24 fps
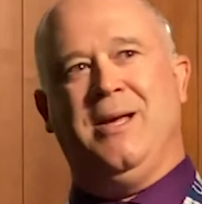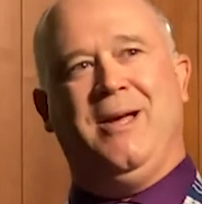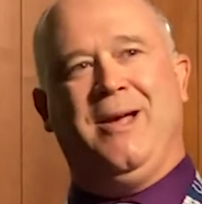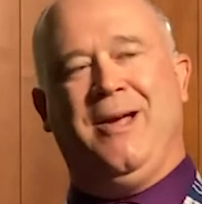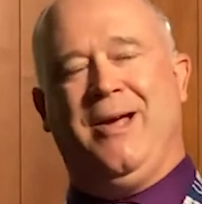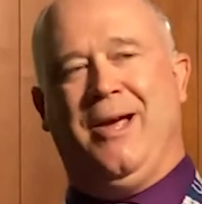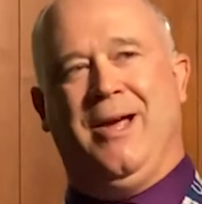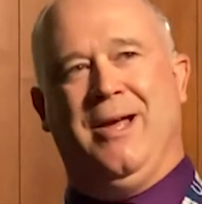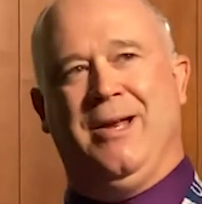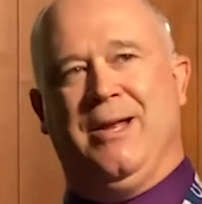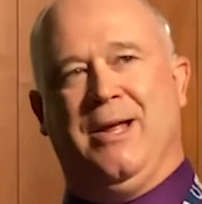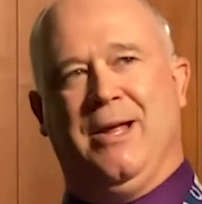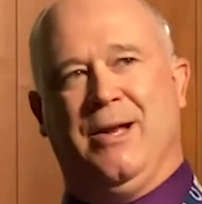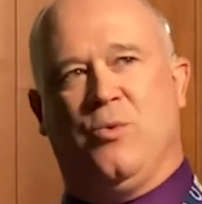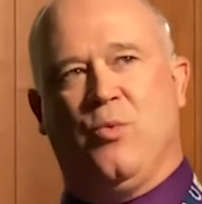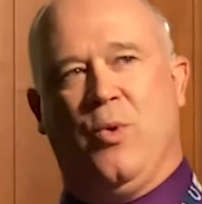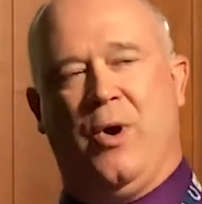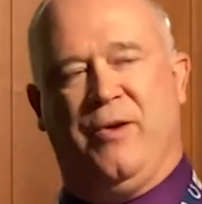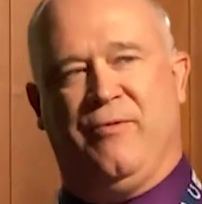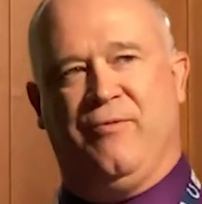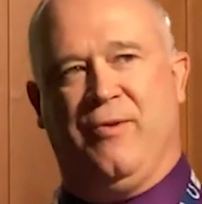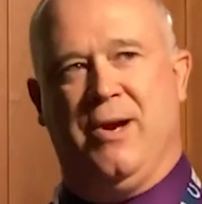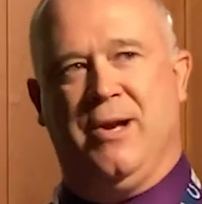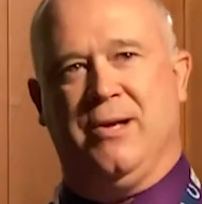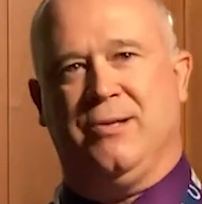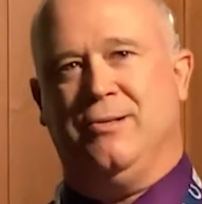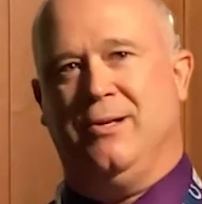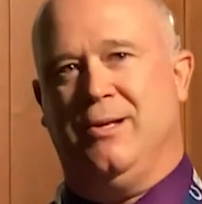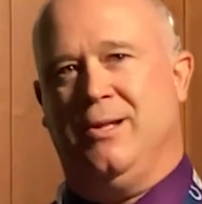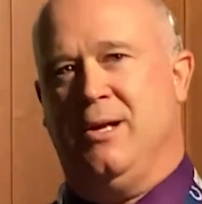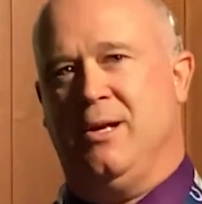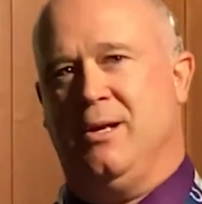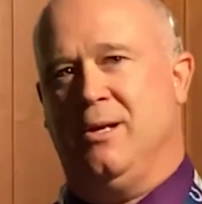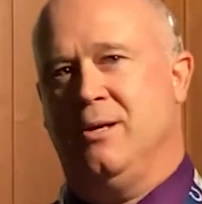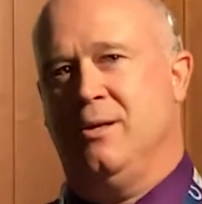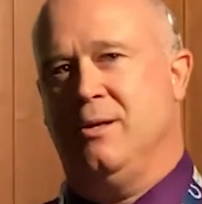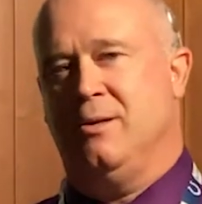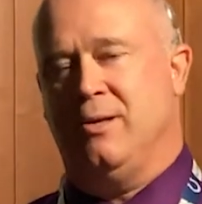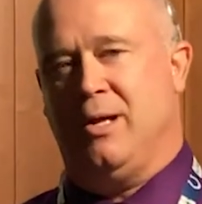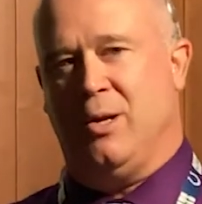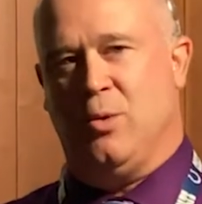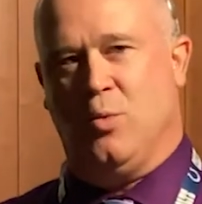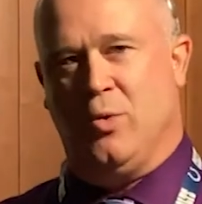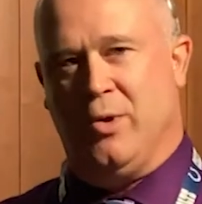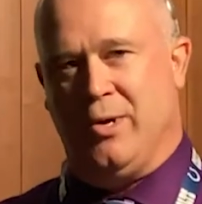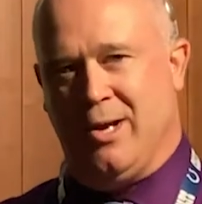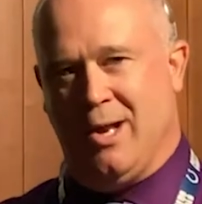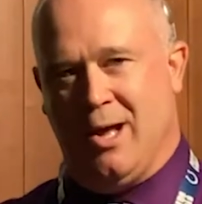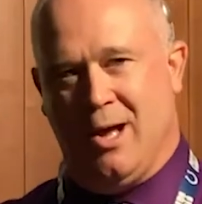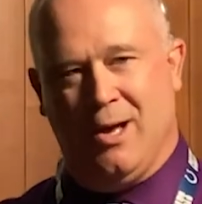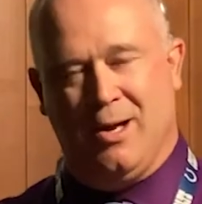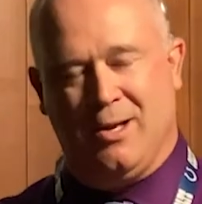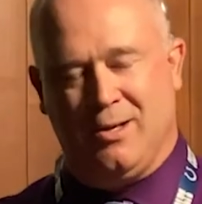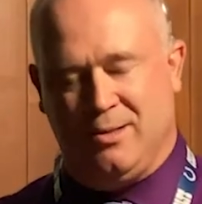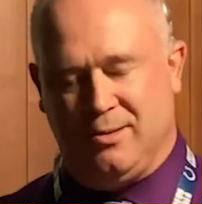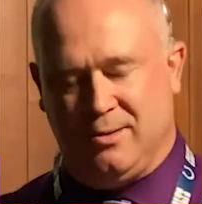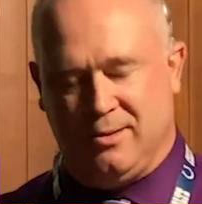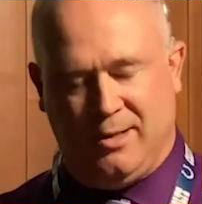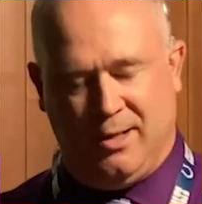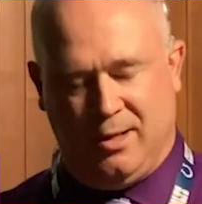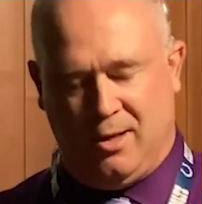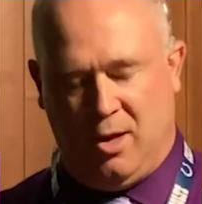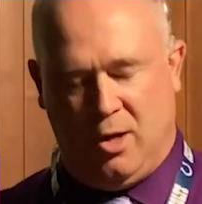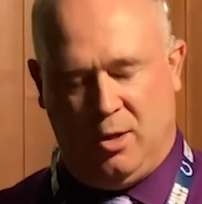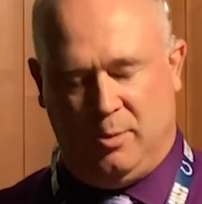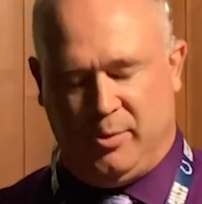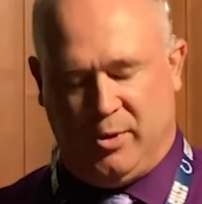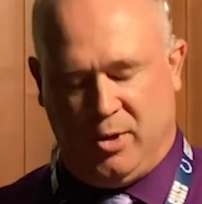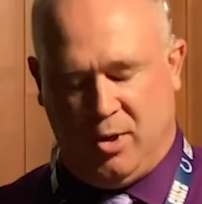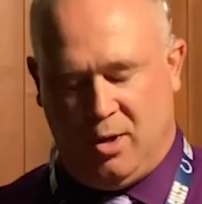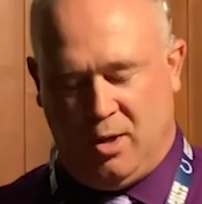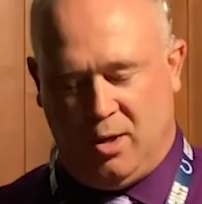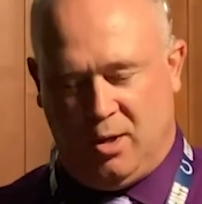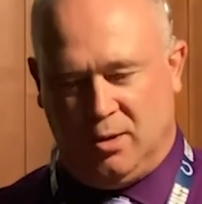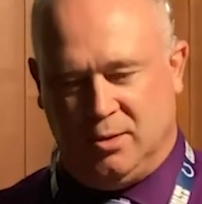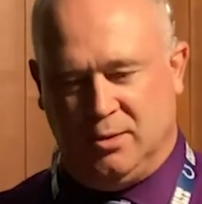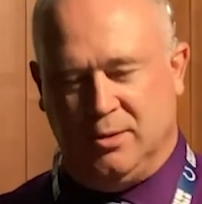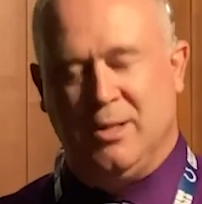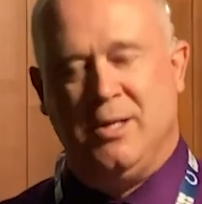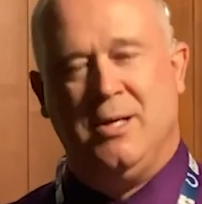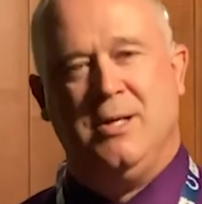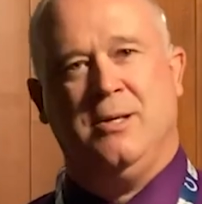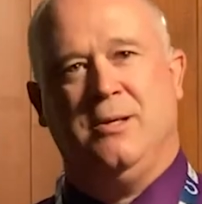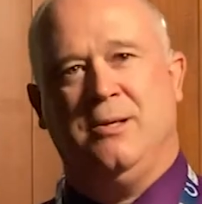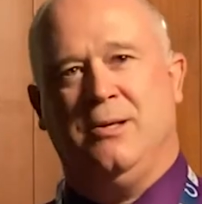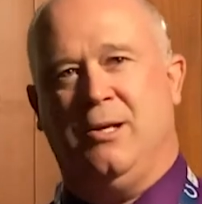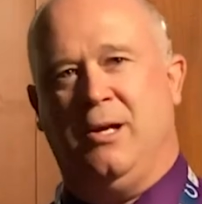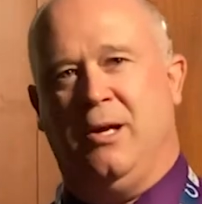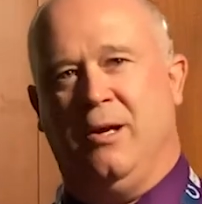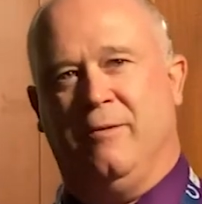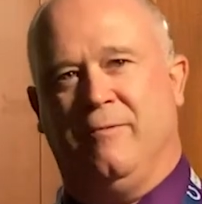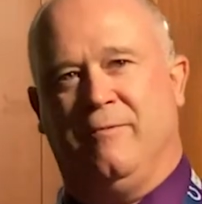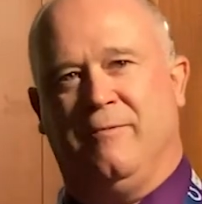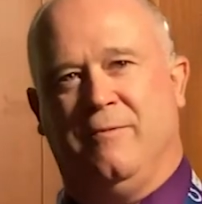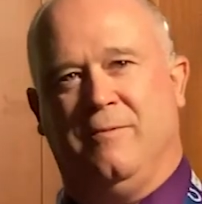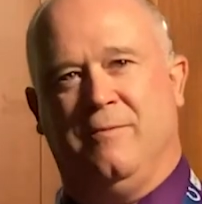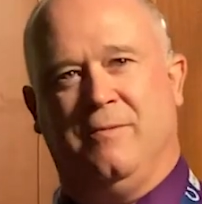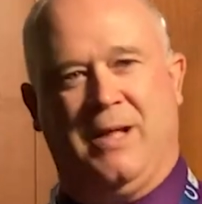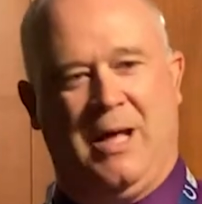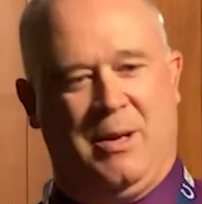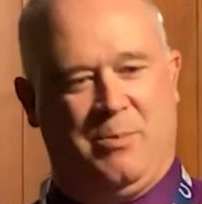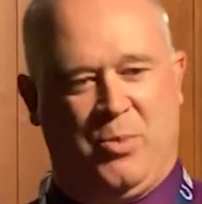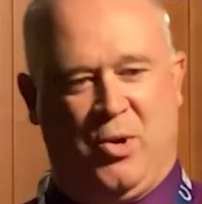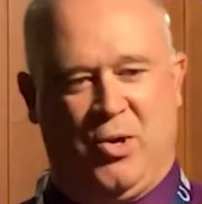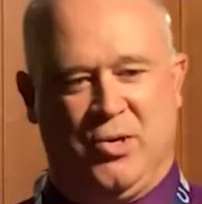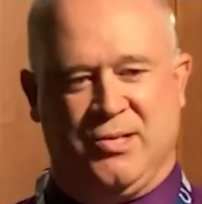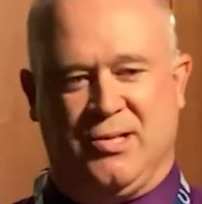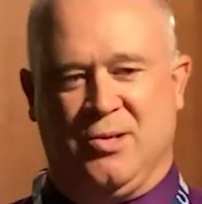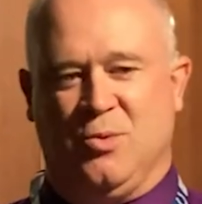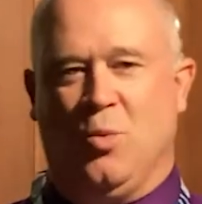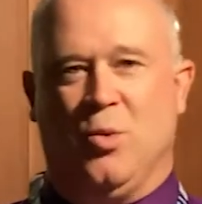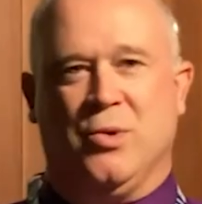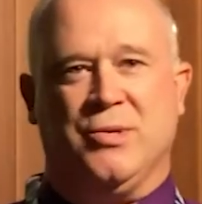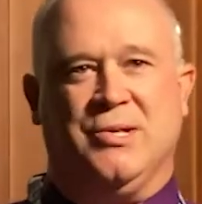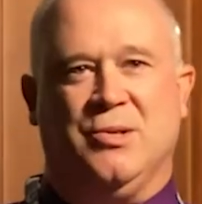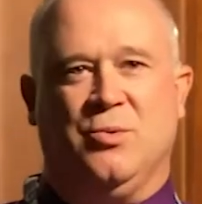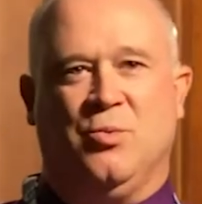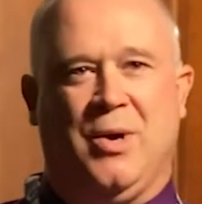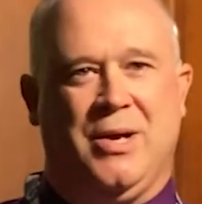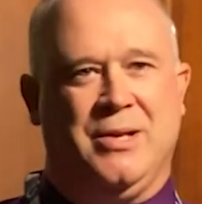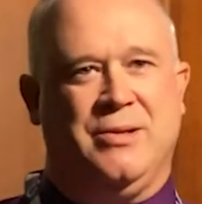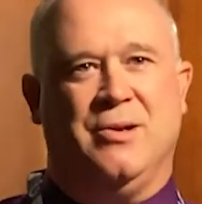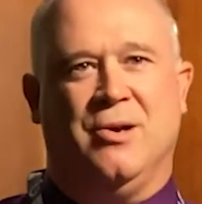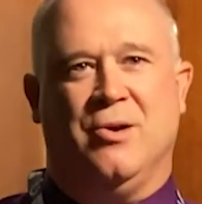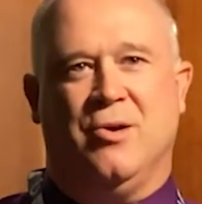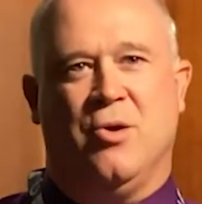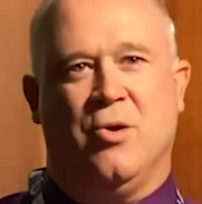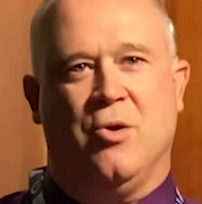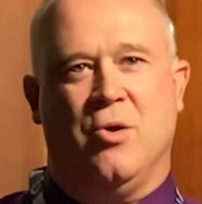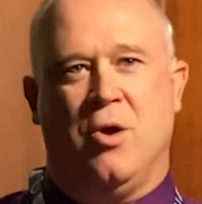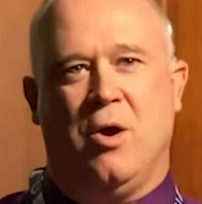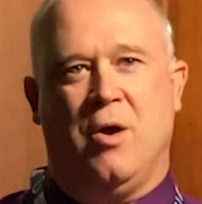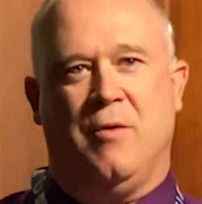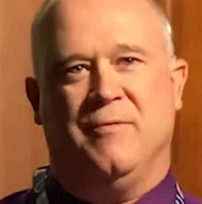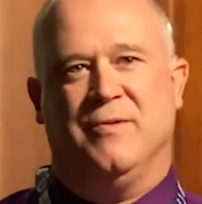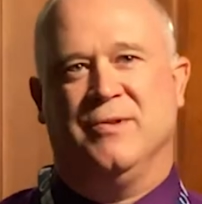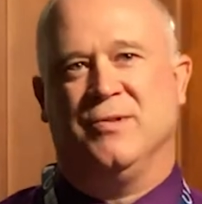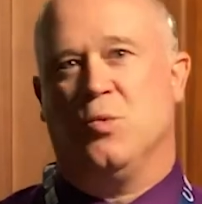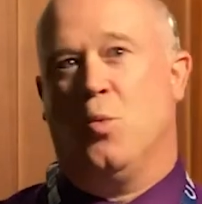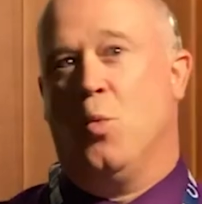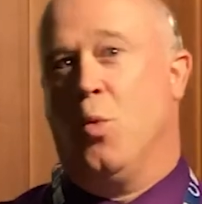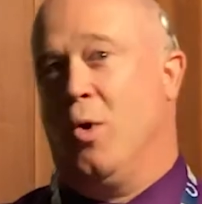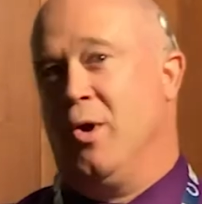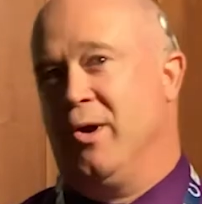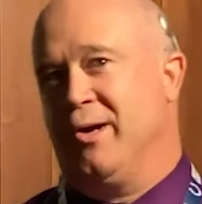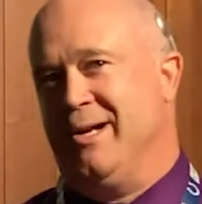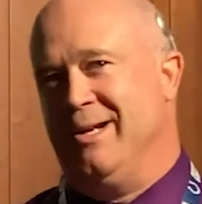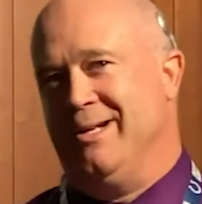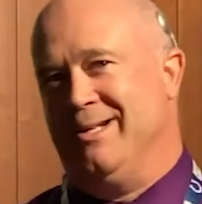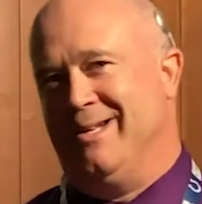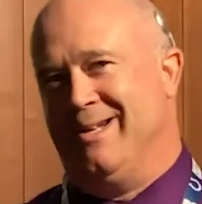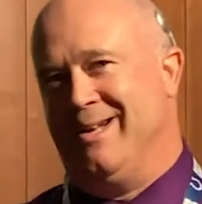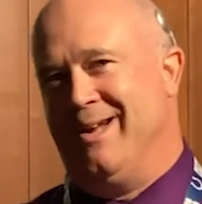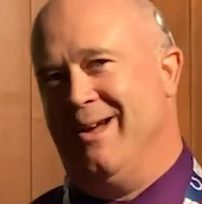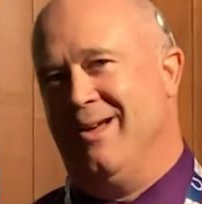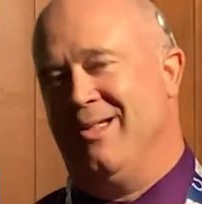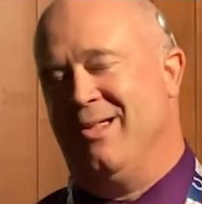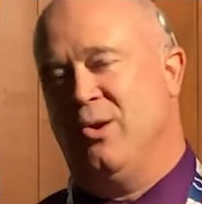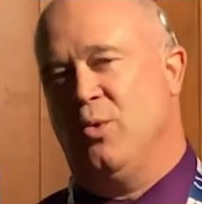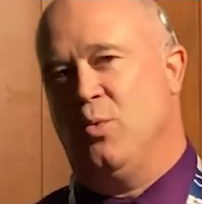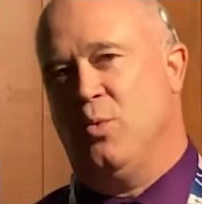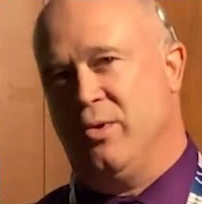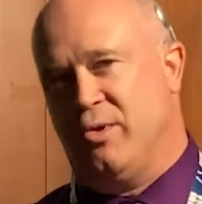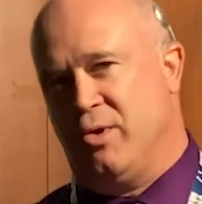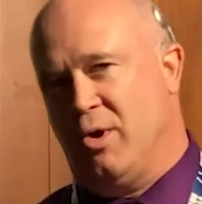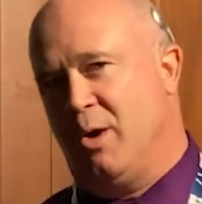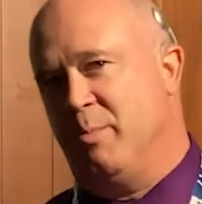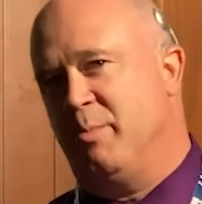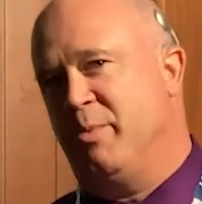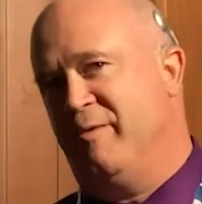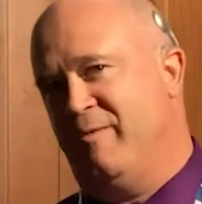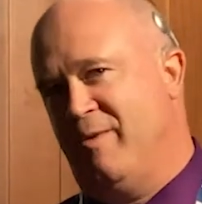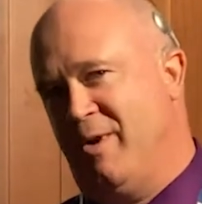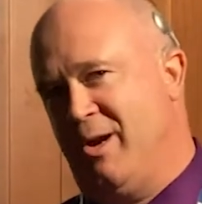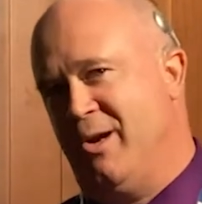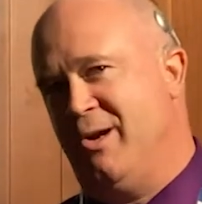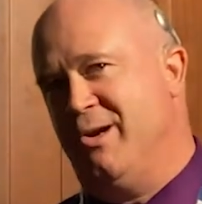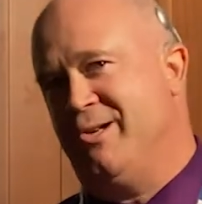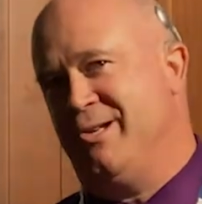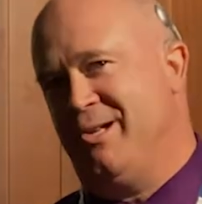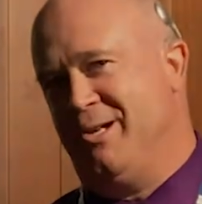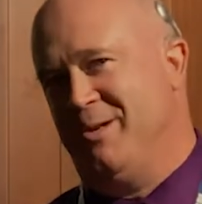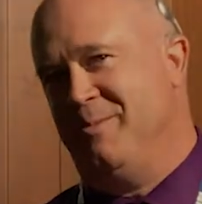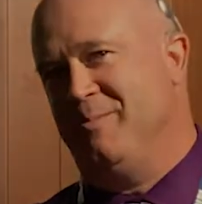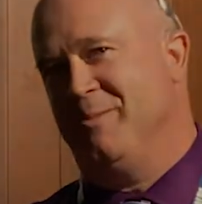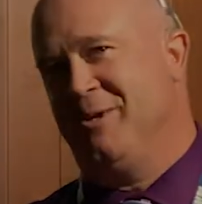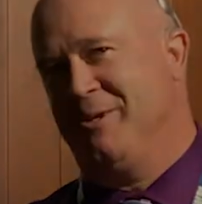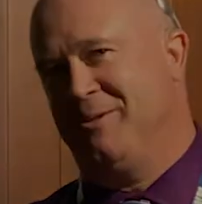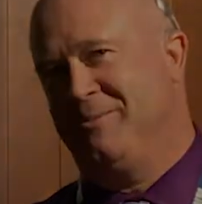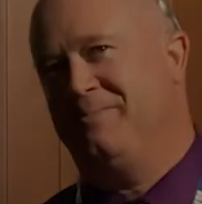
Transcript: And, and quite frankly, they, they would not get help at all if that person wasn't right there in our office working together with our provider team.